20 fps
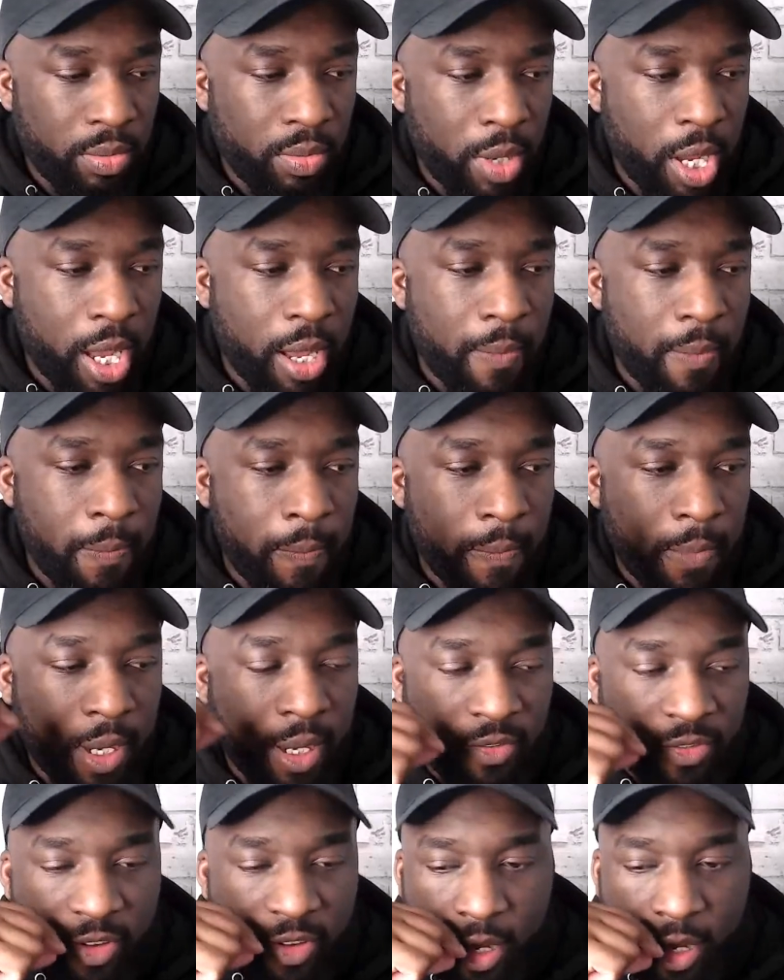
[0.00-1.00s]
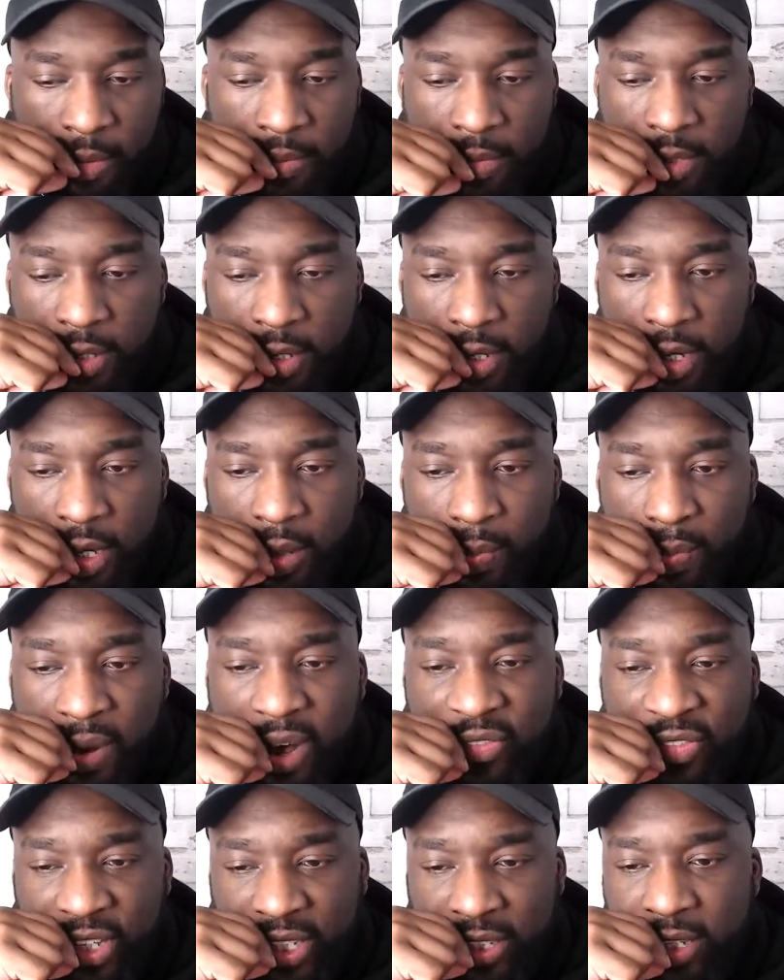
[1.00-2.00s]
confirmed,
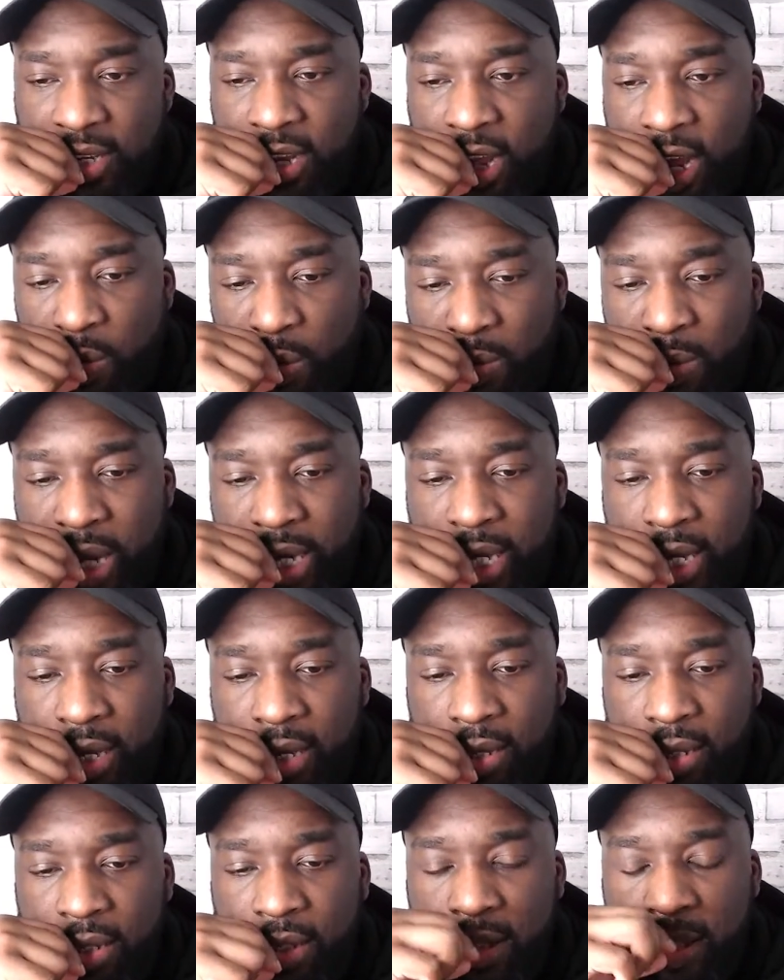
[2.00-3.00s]
but I think tonight we might get